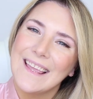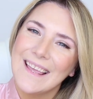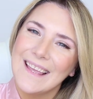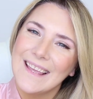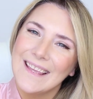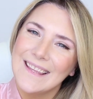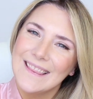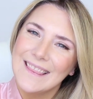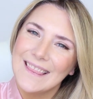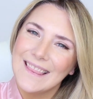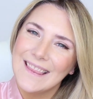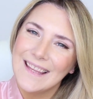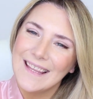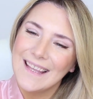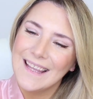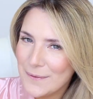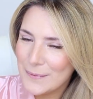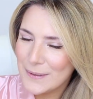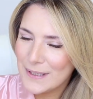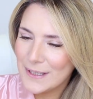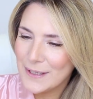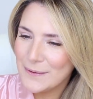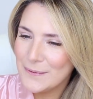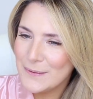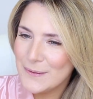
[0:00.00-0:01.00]
gente.
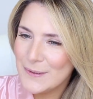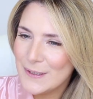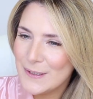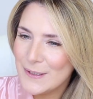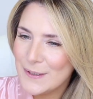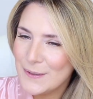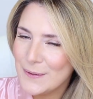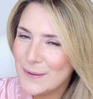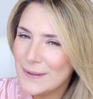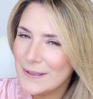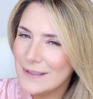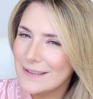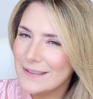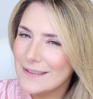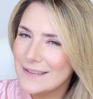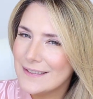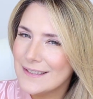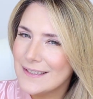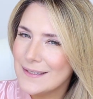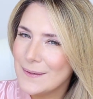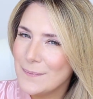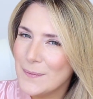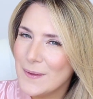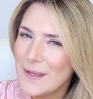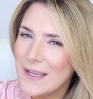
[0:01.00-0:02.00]
We're going to do
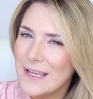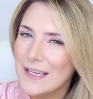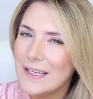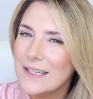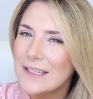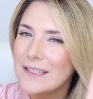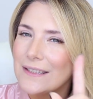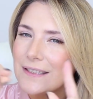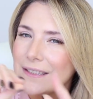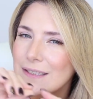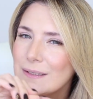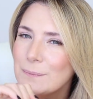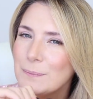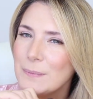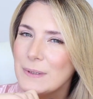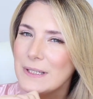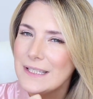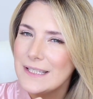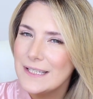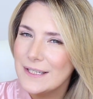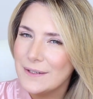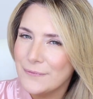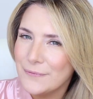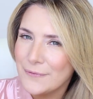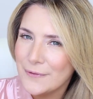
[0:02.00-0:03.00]
something a little
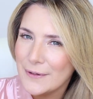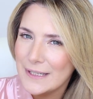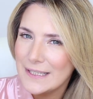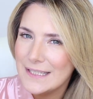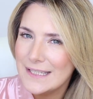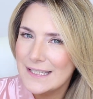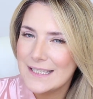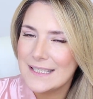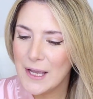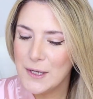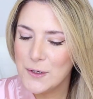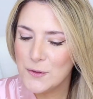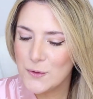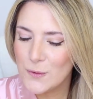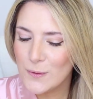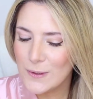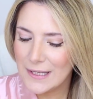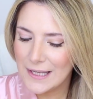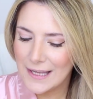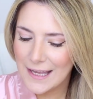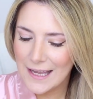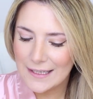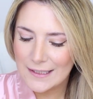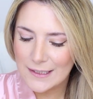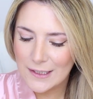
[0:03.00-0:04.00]
bit different. I
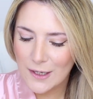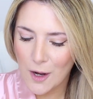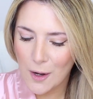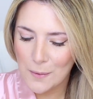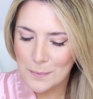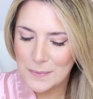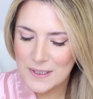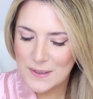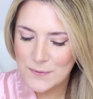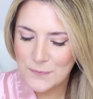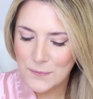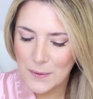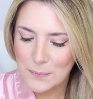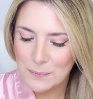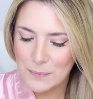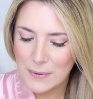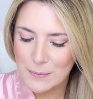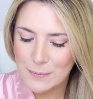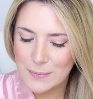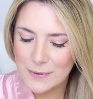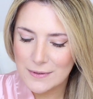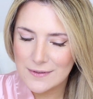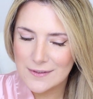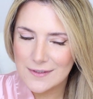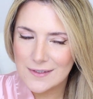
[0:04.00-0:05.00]
usually get comments from
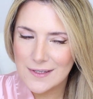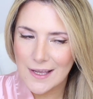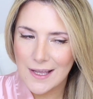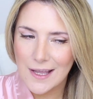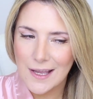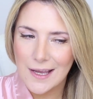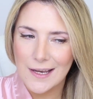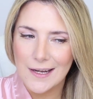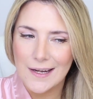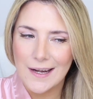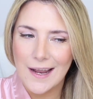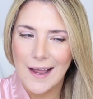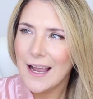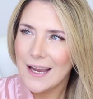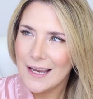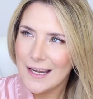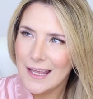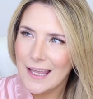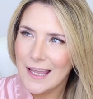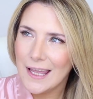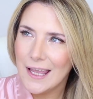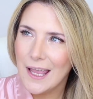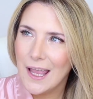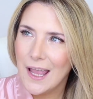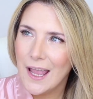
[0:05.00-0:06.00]
people saying,
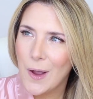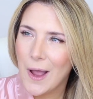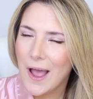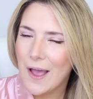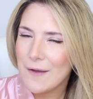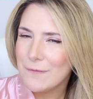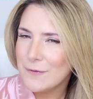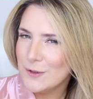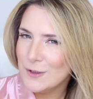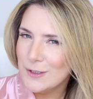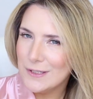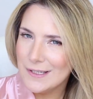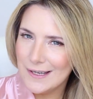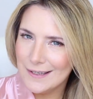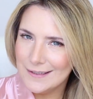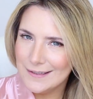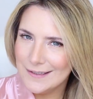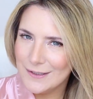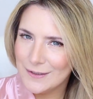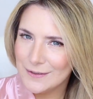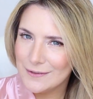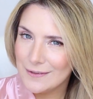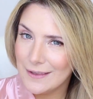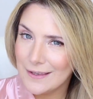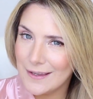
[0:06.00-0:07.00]
Heidi, have you done
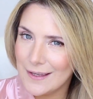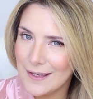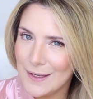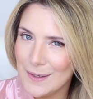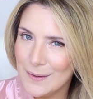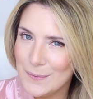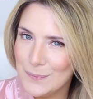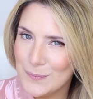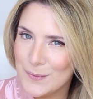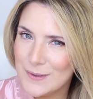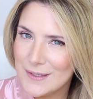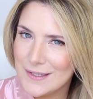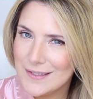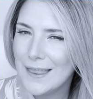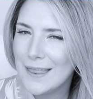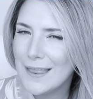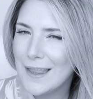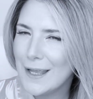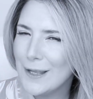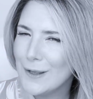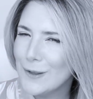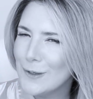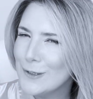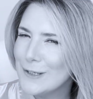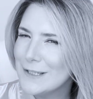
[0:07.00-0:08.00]
your lips?
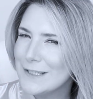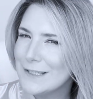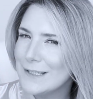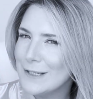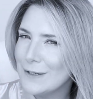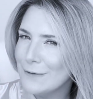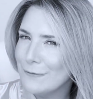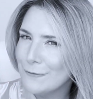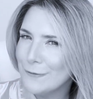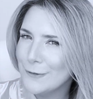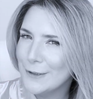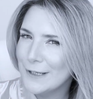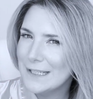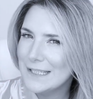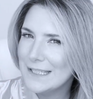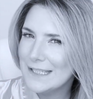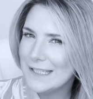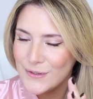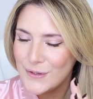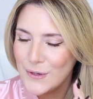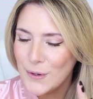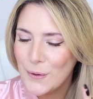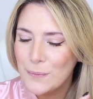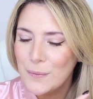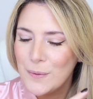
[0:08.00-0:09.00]
They look different.
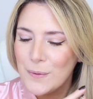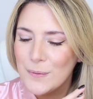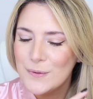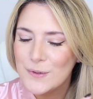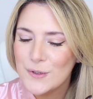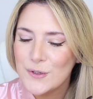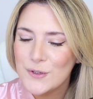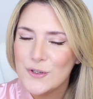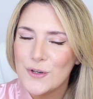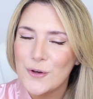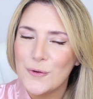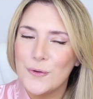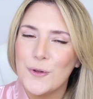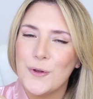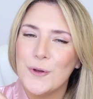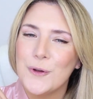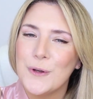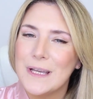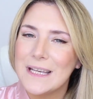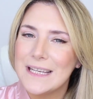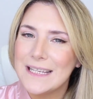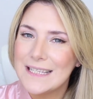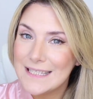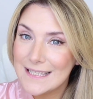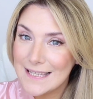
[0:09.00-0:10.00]
So I'm going to show you
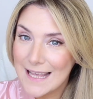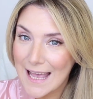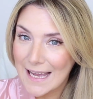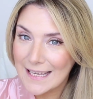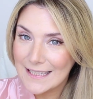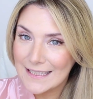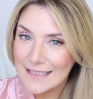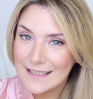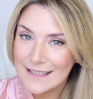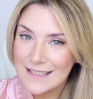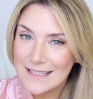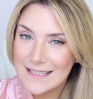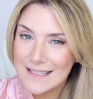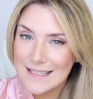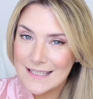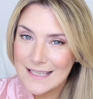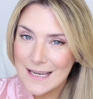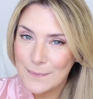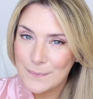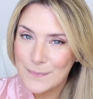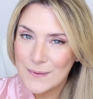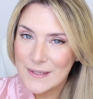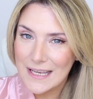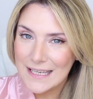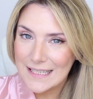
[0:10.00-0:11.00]
exactly the
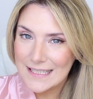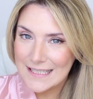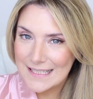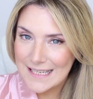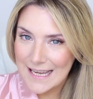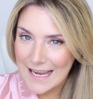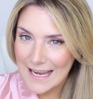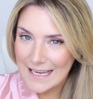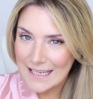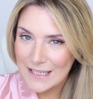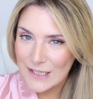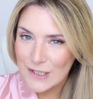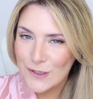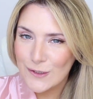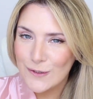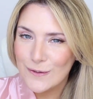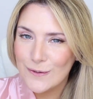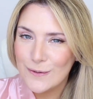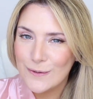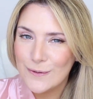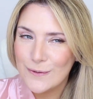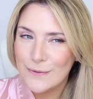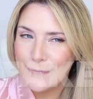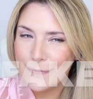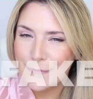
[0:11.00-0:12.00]
steps I take
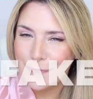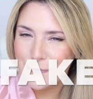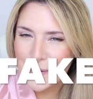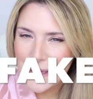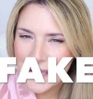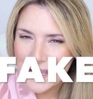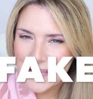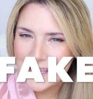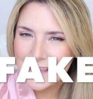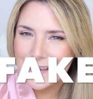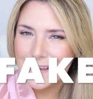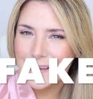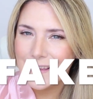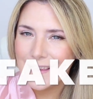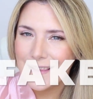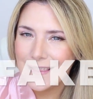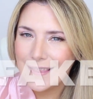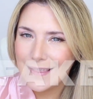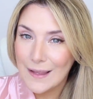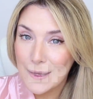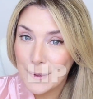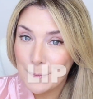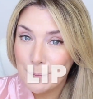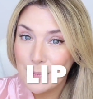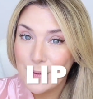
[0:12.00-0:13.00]
to fake
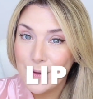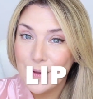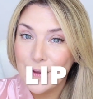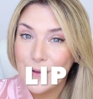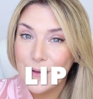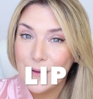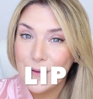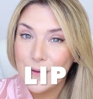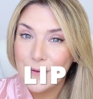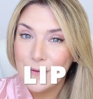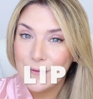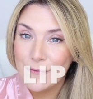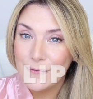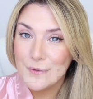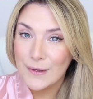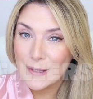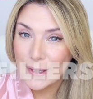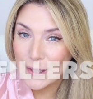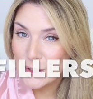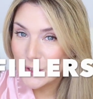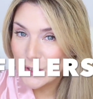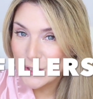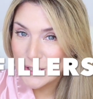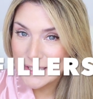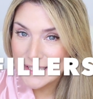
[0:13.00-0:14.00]
lip
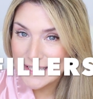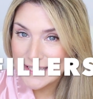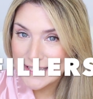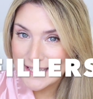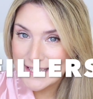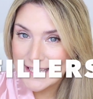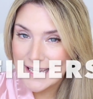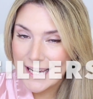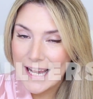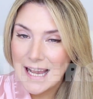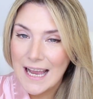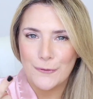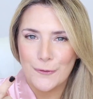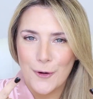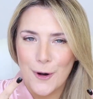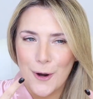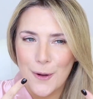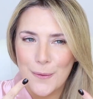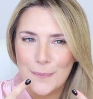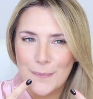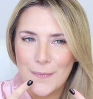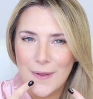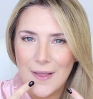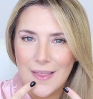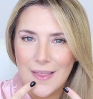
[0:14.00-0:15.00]
fillers, from